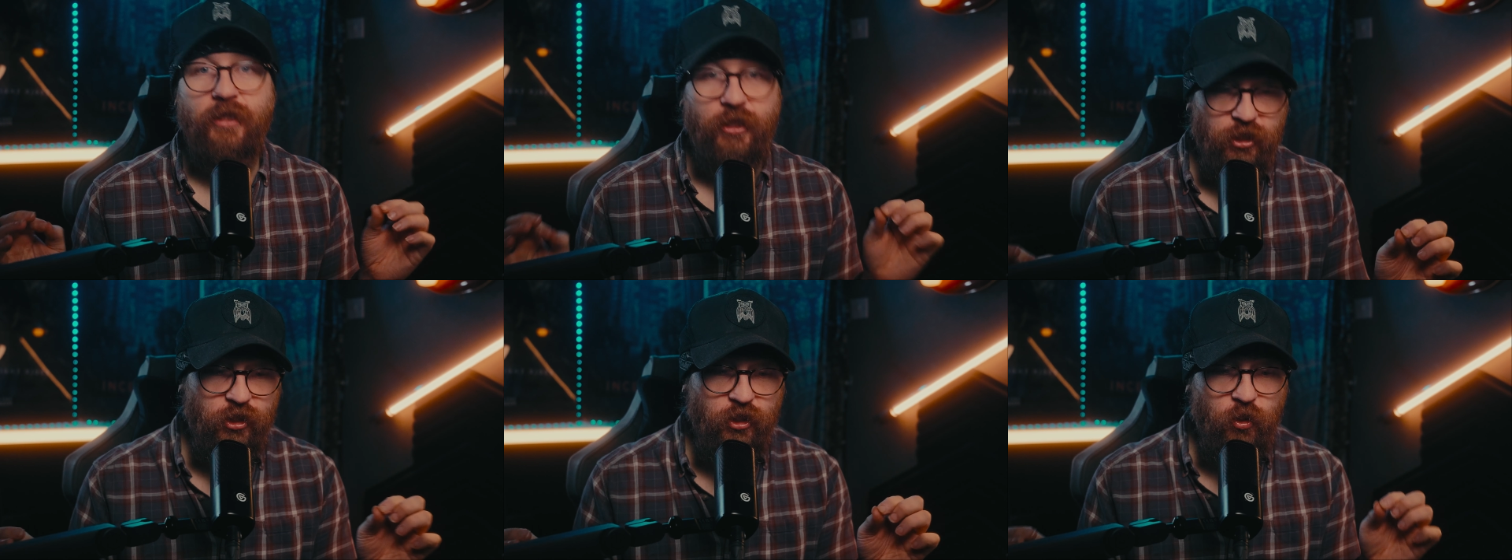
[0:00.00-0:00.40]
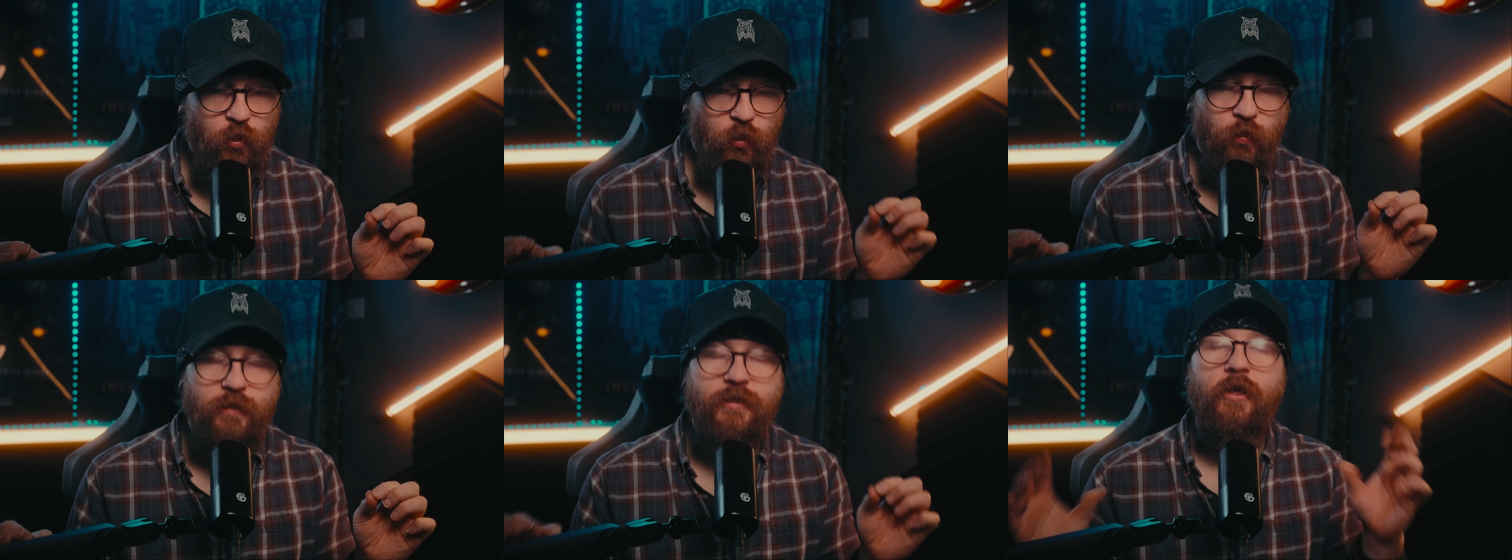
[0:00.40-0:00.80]
a
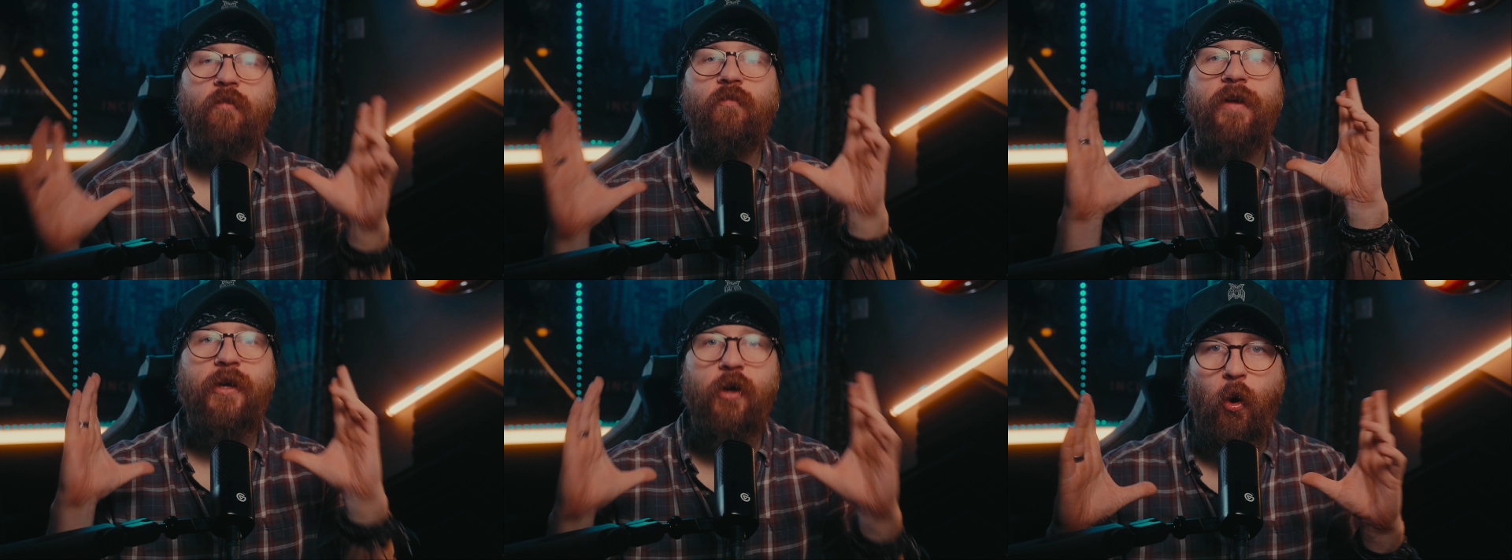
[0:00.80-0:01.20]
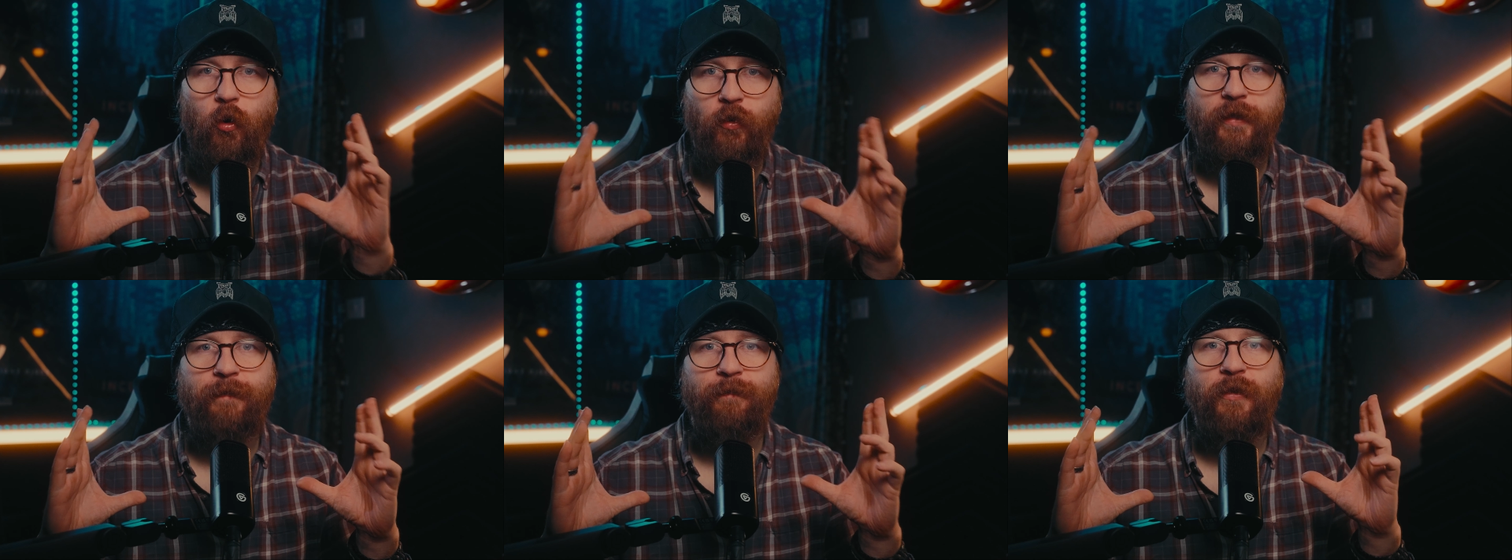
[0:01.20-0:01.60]
huge
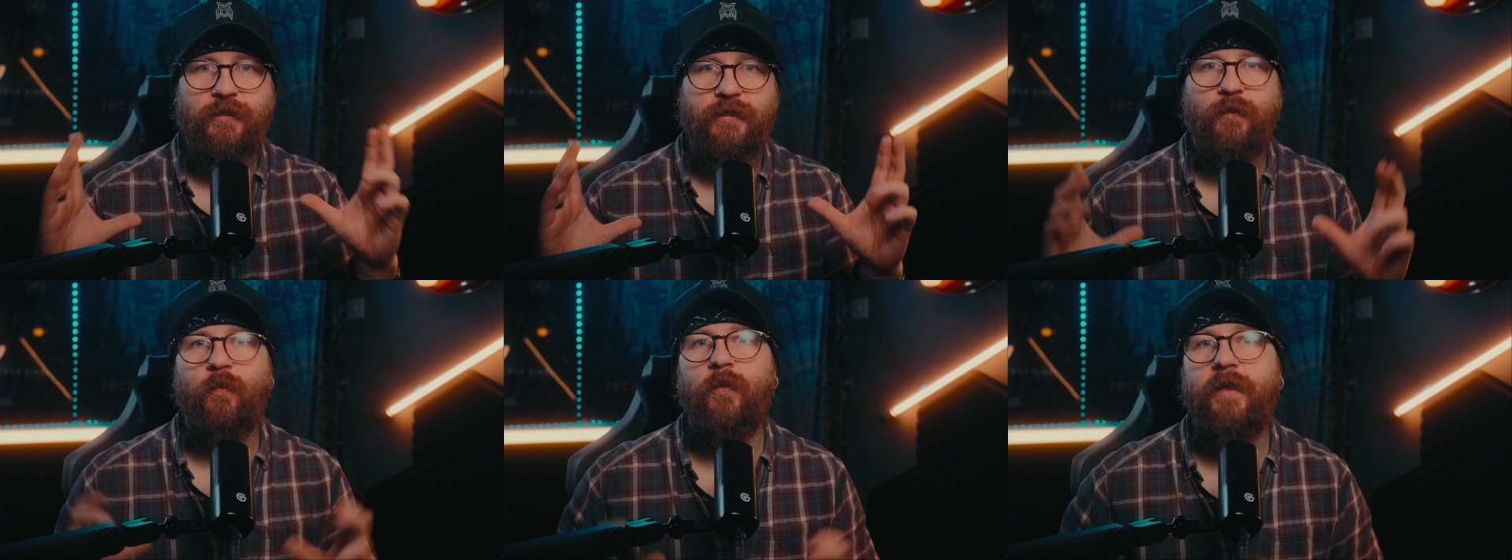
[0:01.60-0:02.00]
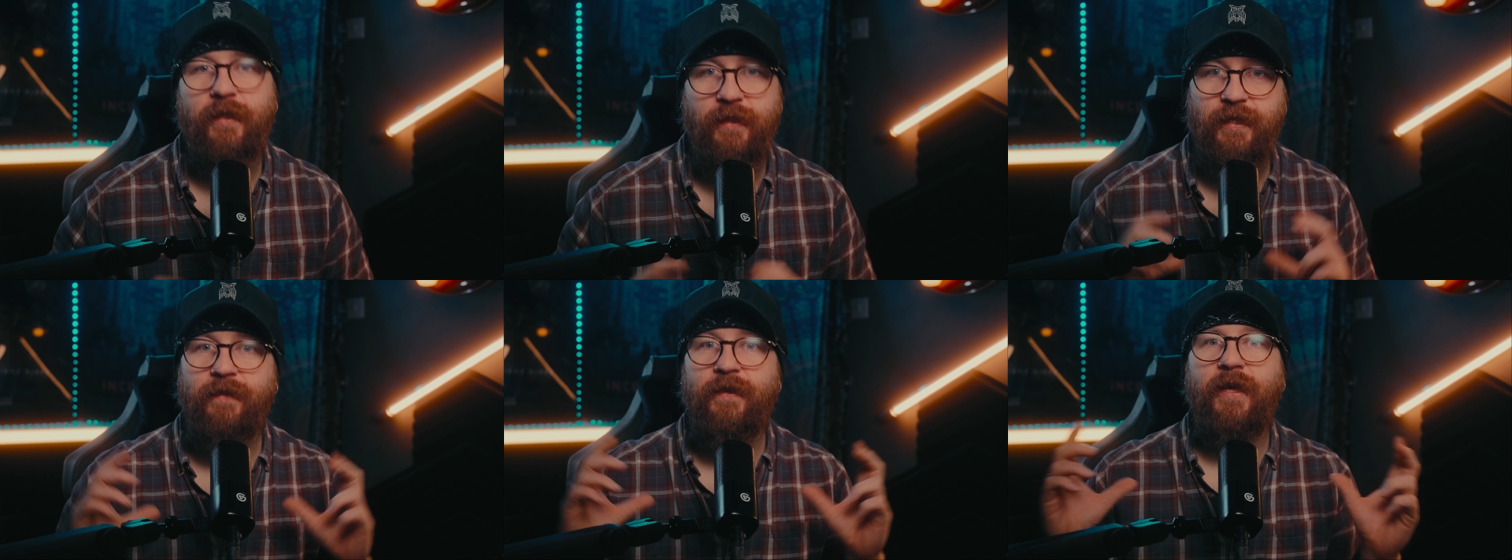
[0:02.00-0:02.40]
recording button within
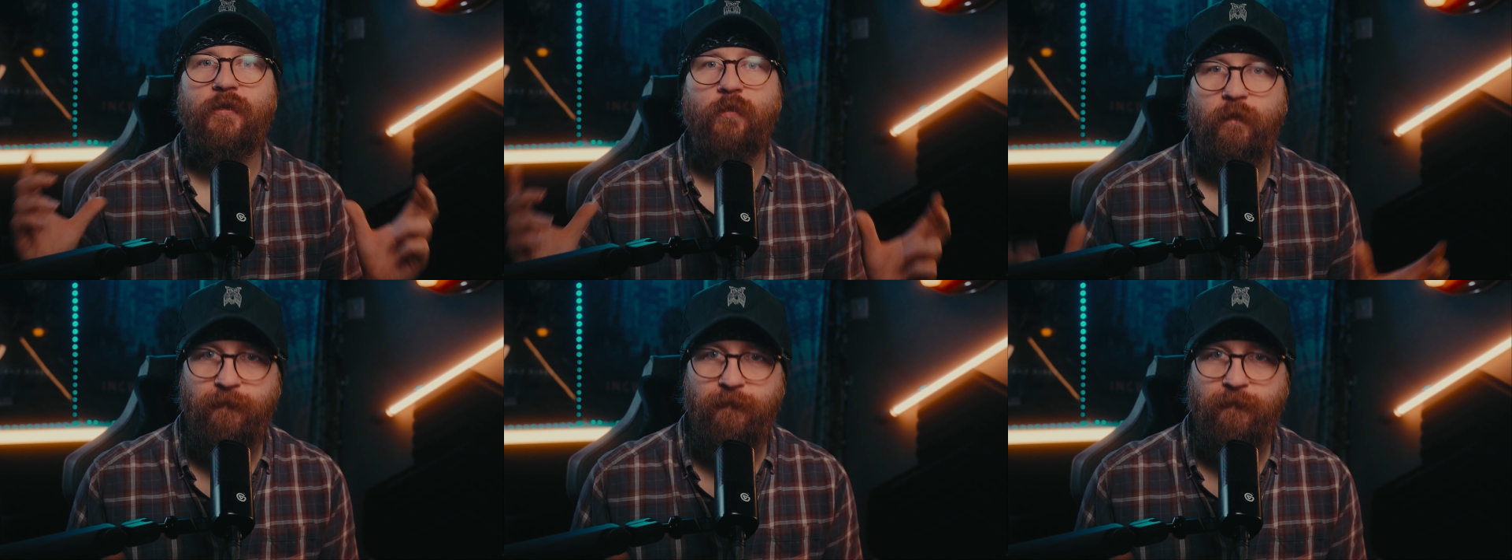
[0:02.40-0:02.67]
the actual